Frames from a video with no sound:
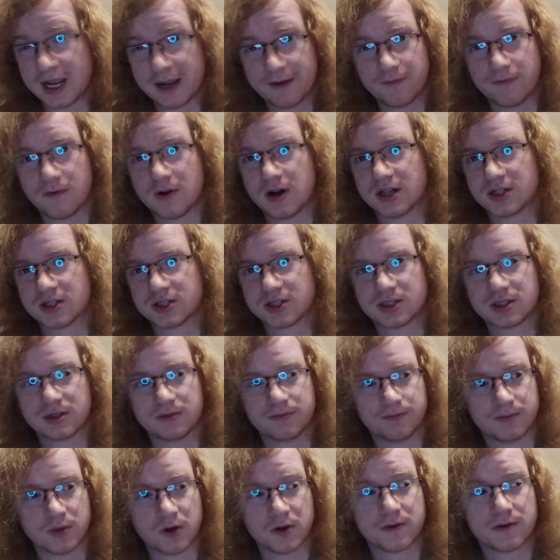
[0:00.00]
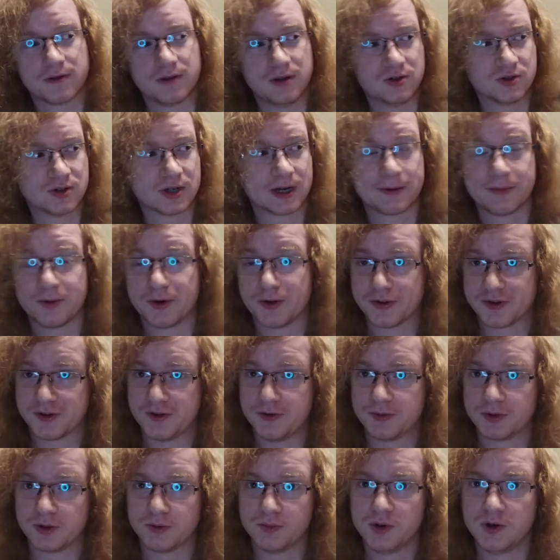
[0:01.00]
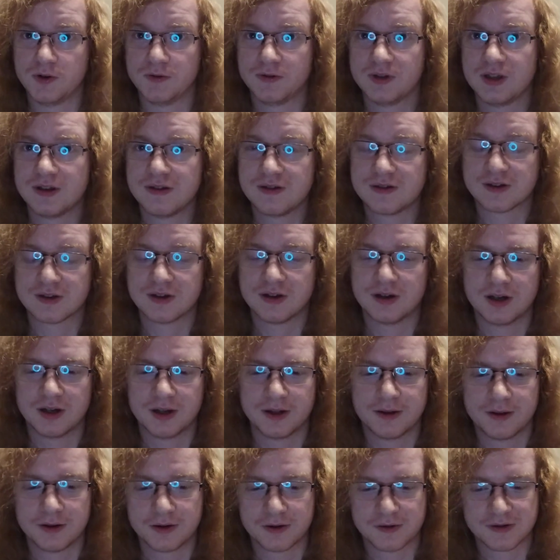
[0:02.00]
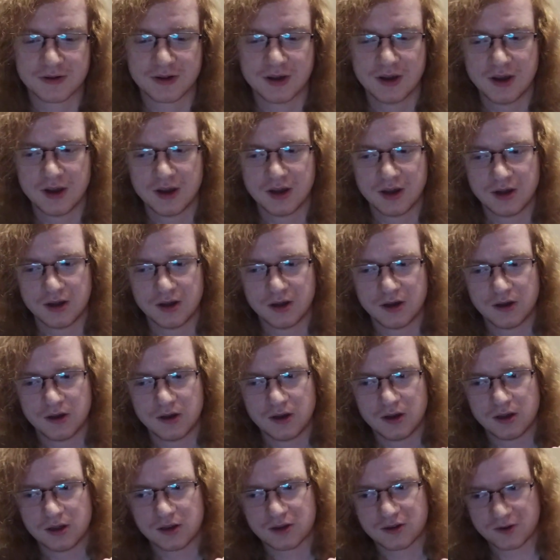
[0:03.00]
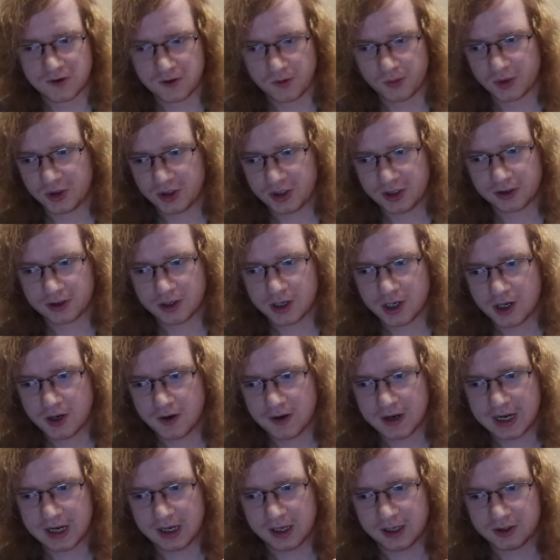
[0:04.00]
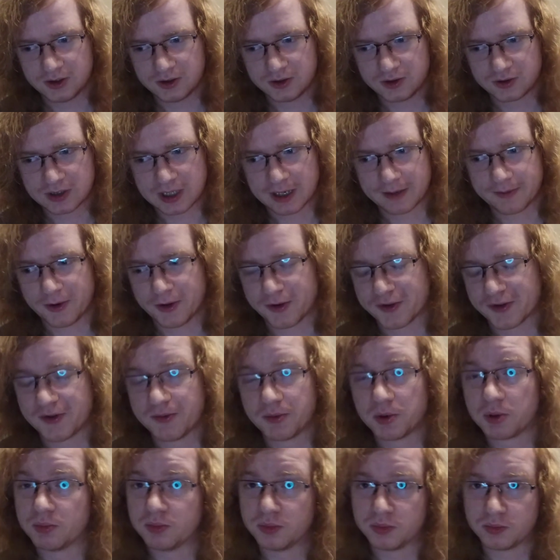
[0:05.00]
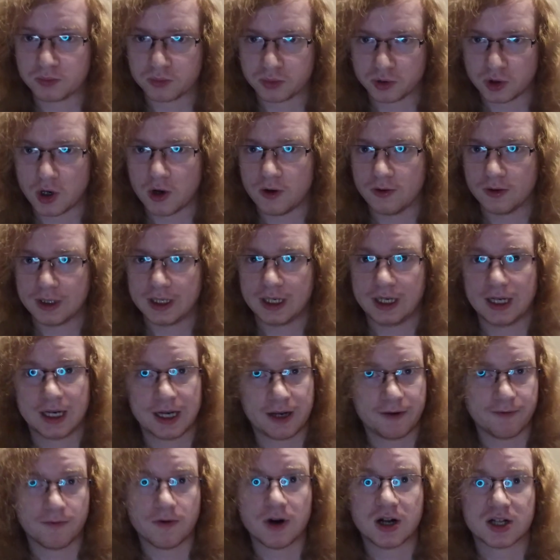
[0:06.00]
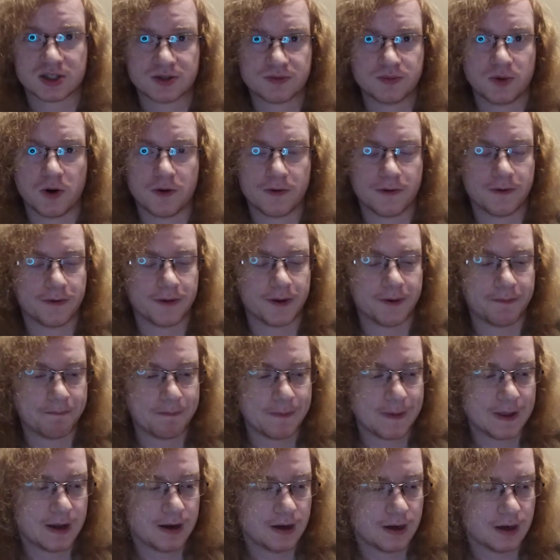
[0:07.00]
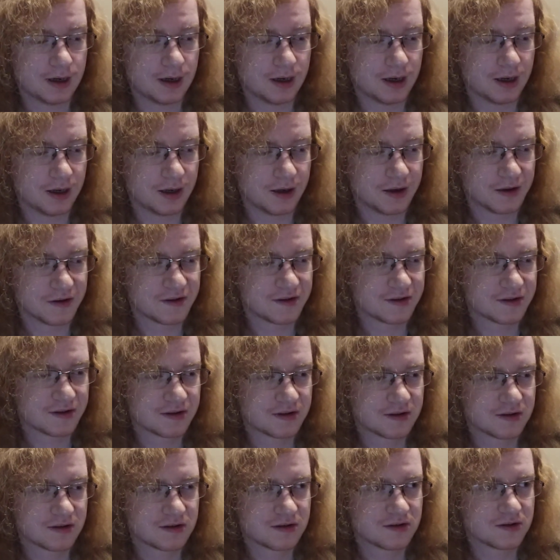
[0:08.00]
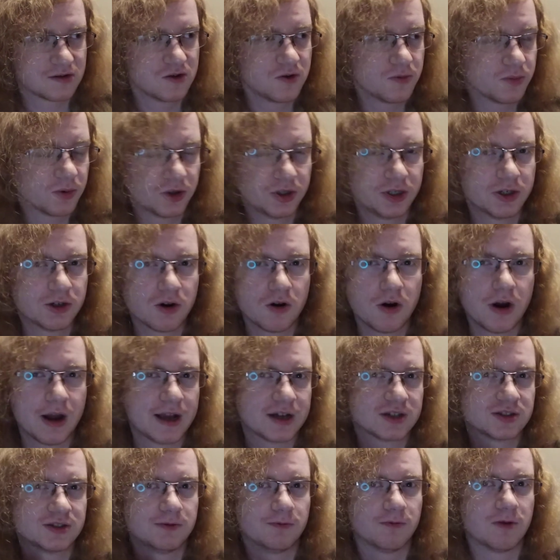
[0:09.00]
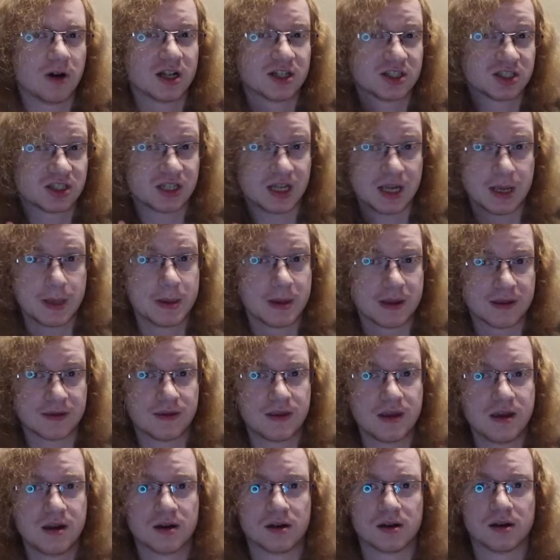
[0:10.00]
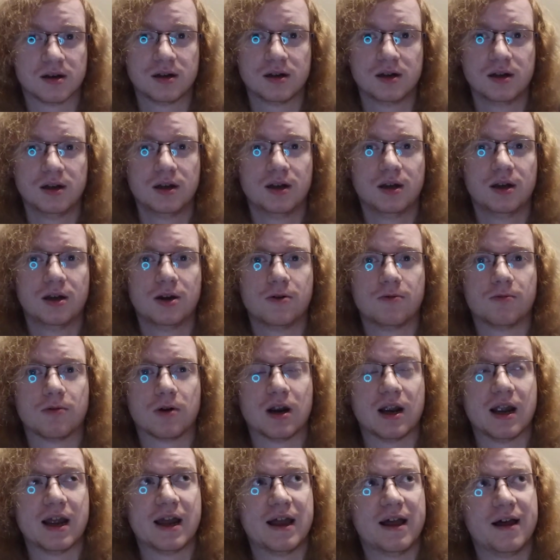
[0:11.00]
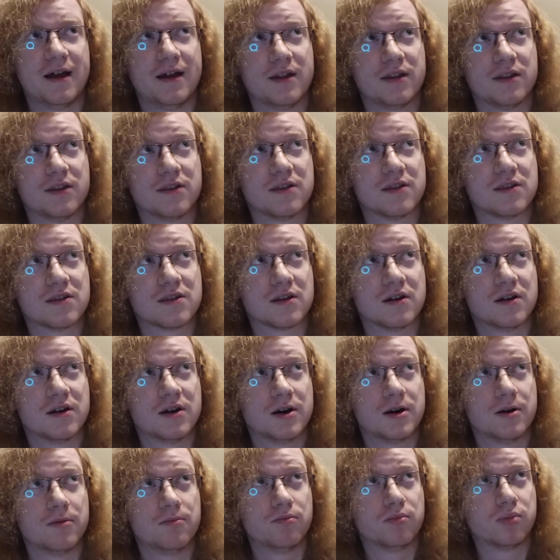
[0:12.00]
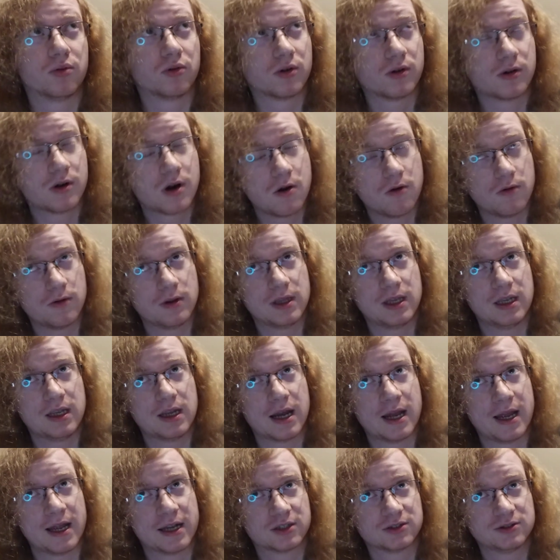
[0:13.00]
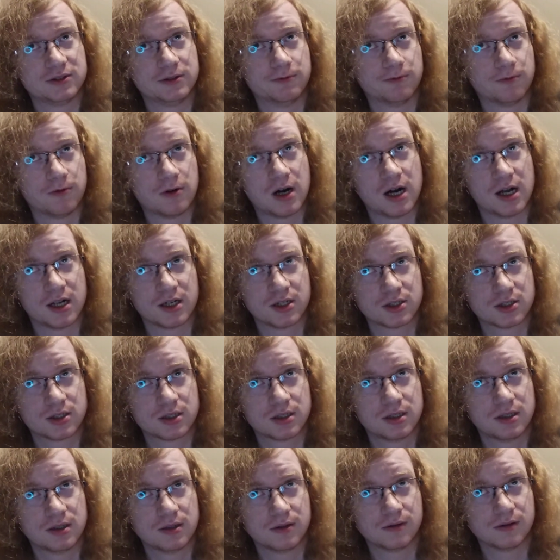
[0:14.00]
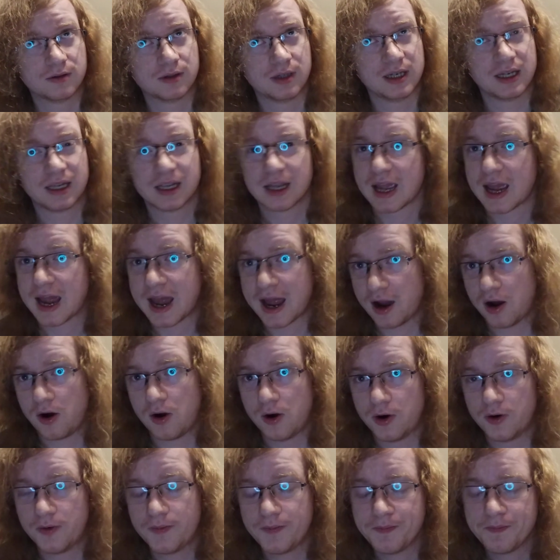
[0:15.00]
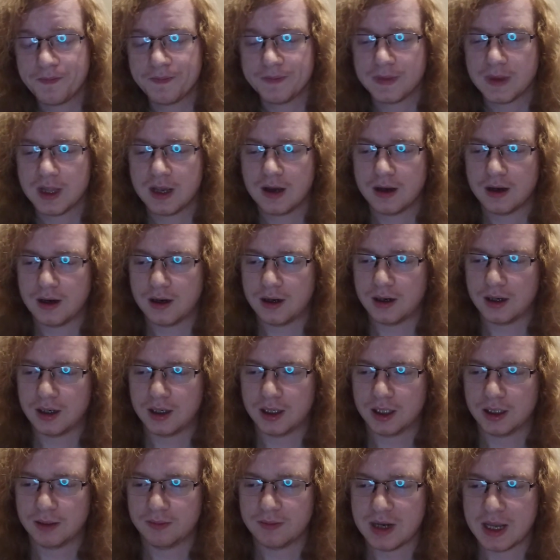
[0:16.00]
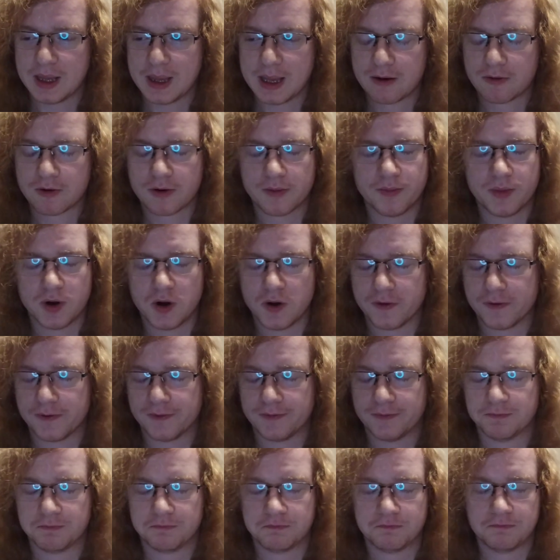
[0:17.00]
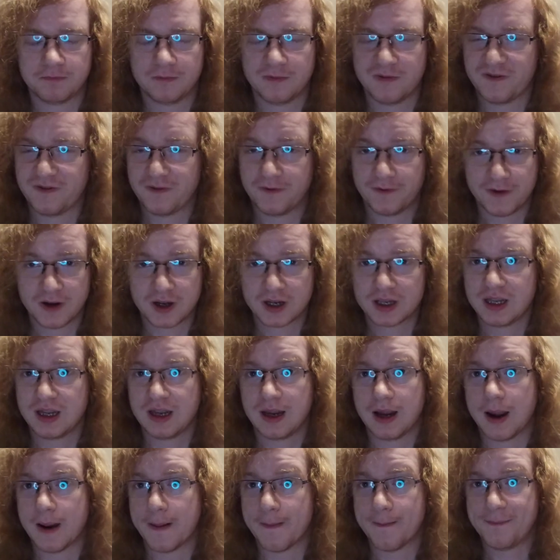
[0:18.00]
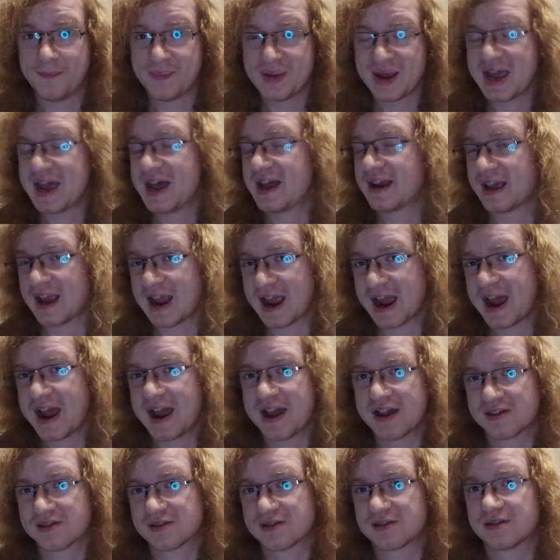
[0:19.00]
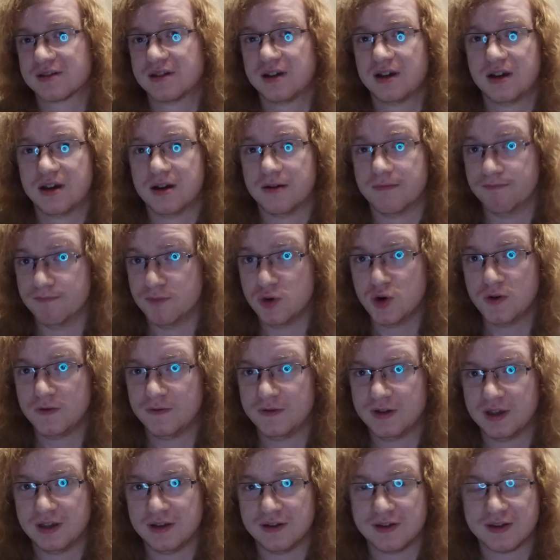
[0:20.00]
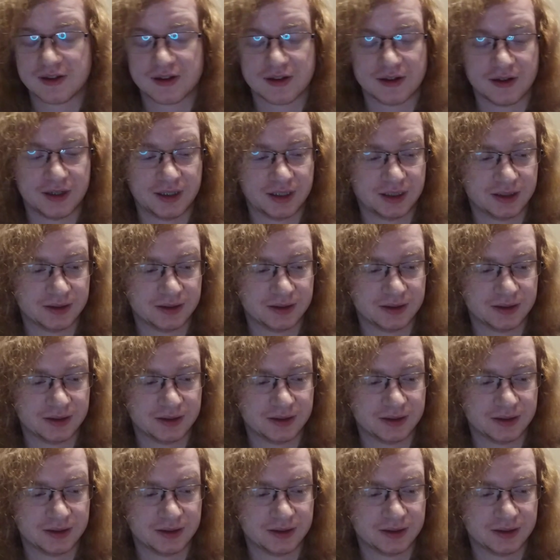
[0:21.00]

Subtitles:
I have watched both the Dragon Ball Super movies. There's Superhero and Dragon Ball Super Broly, and I've watched both of them. Superhero I actually watched in the theater, whereas Broly I actually watched like at home, and they were both fucking badass movies.